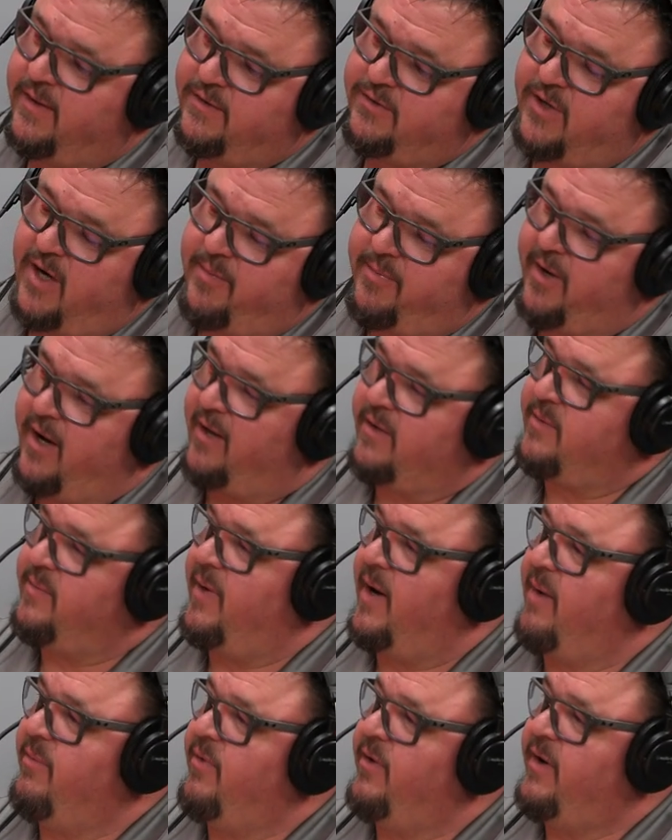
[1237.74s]
drop it out the
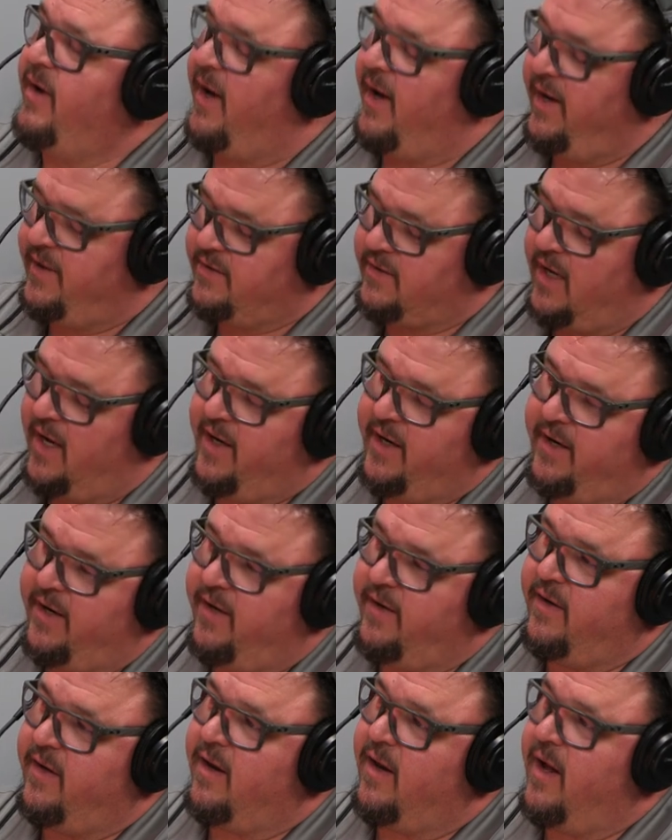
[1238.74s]
bottom of the die, slide it
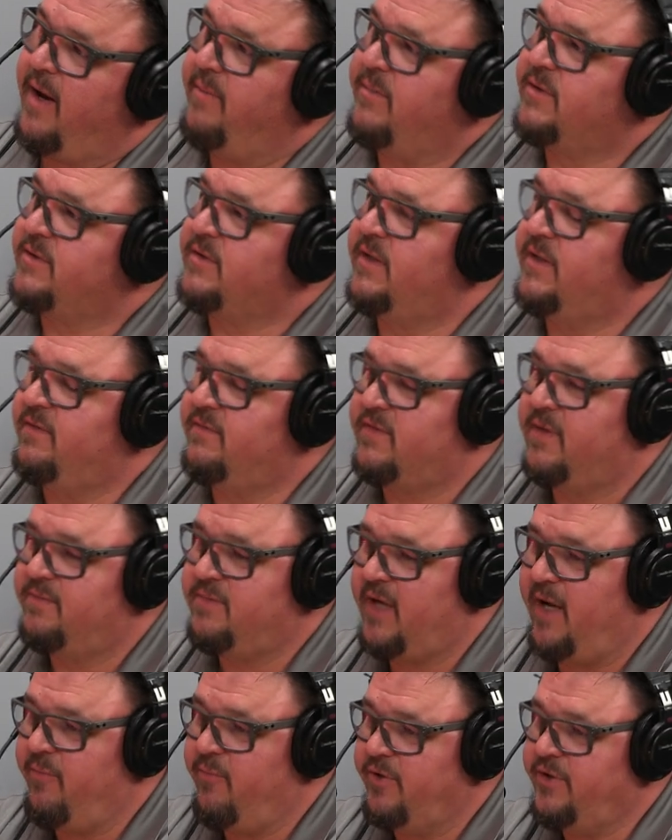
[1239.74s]
in the alignment sleeve.
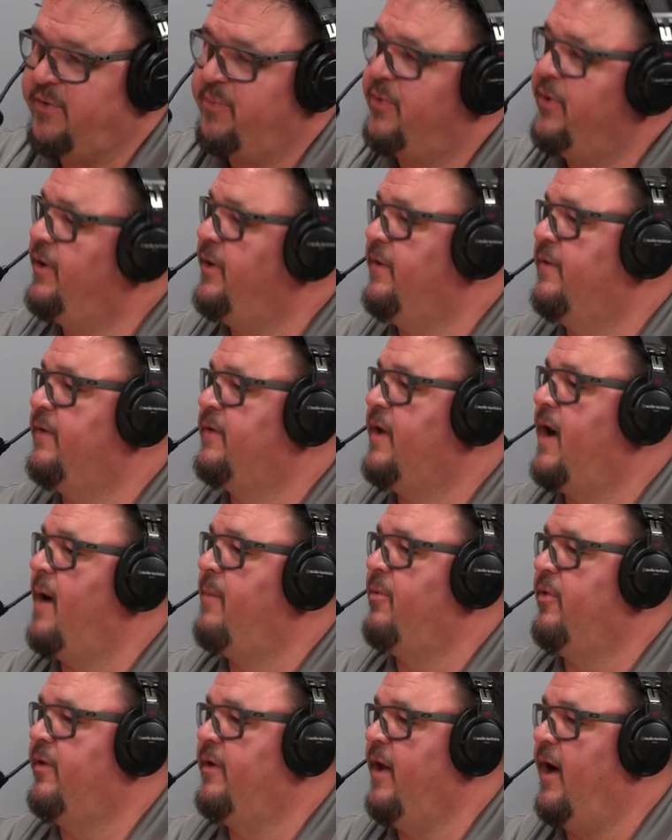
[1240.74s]
Sometime when you put it in the
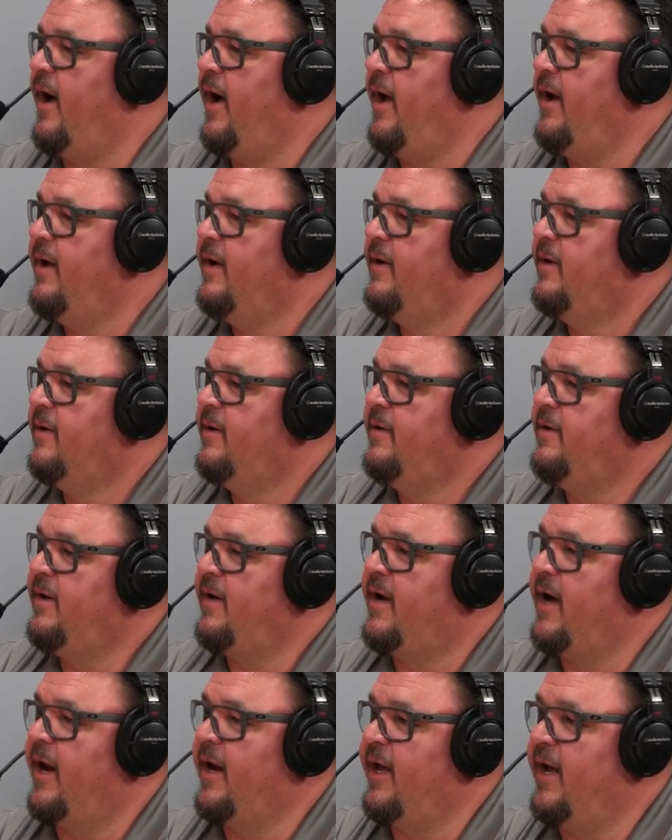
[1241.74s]
top of the die, you
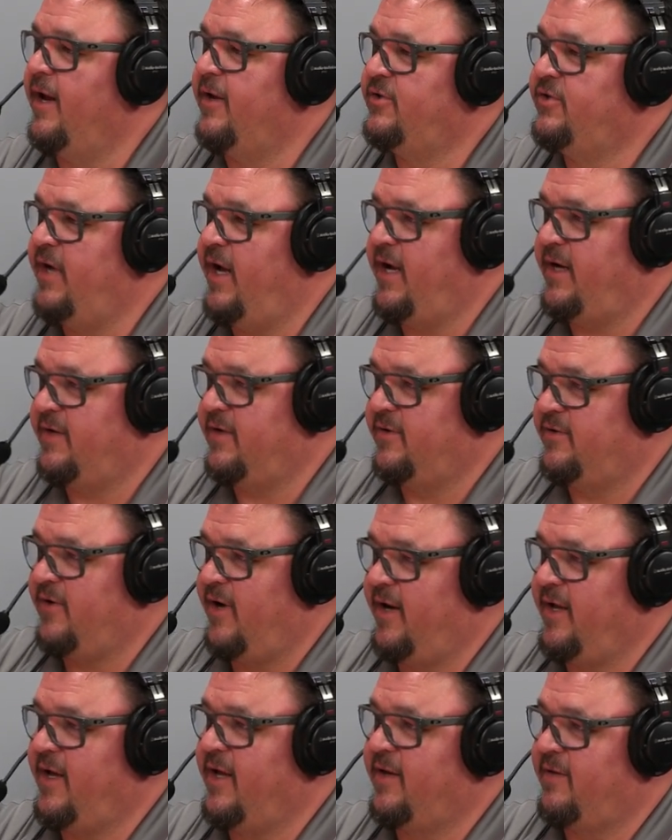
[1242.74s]
kind of got to shake to
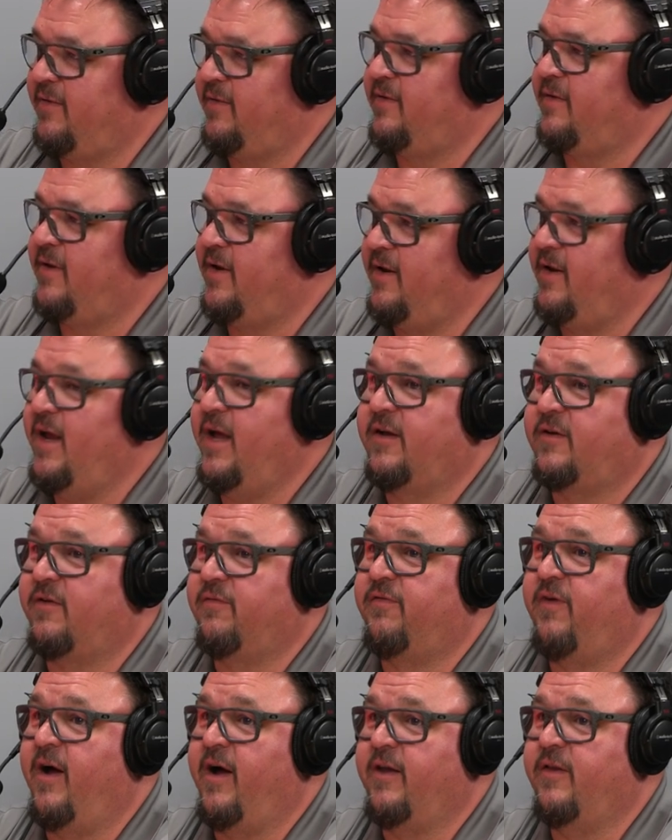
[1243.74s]
try to get it to
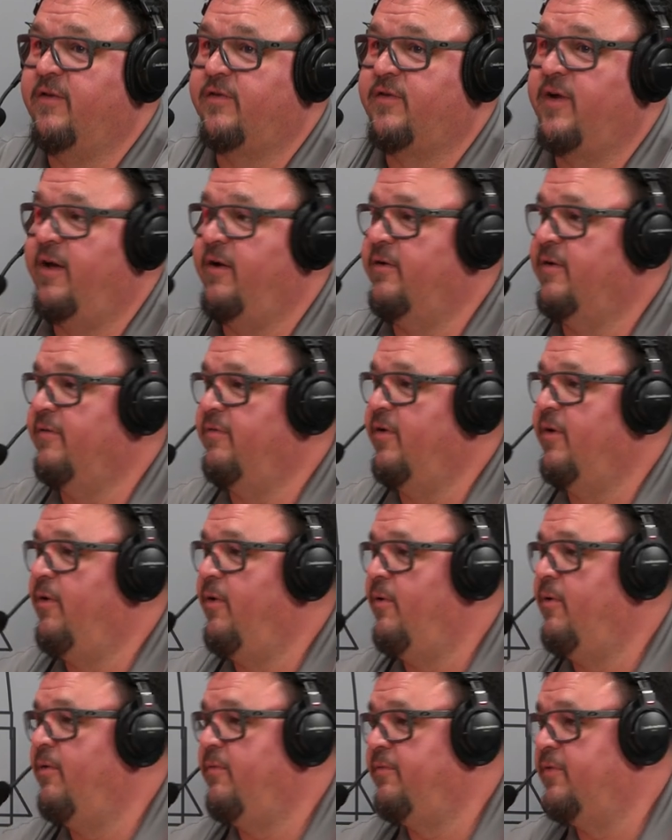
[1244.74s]
find the center of the
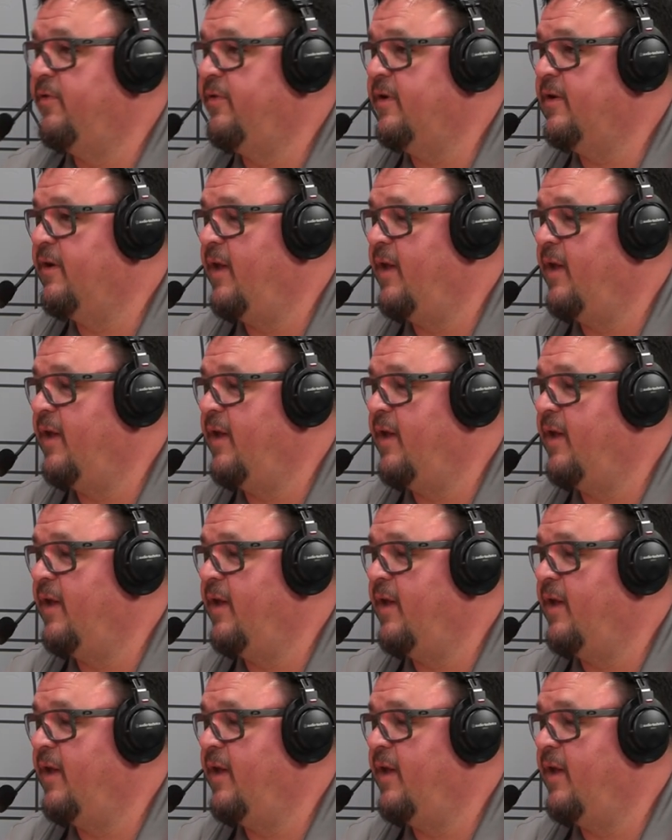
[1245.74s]
hole for the